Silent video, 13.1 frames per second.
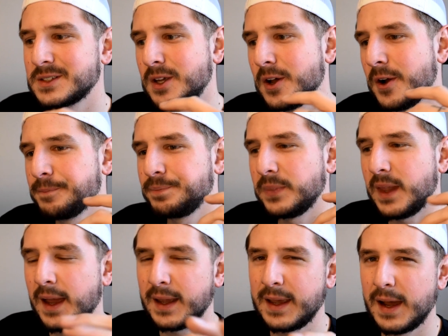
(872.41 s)
So
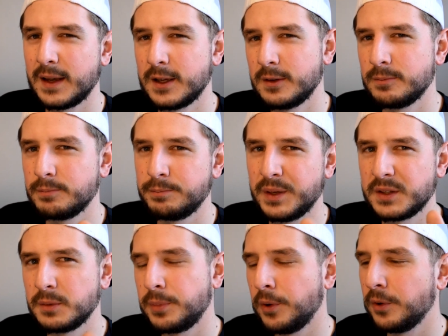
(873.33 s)
I kind of
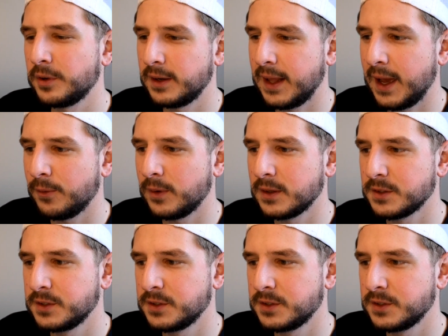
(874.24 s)
bit the bullet on that one.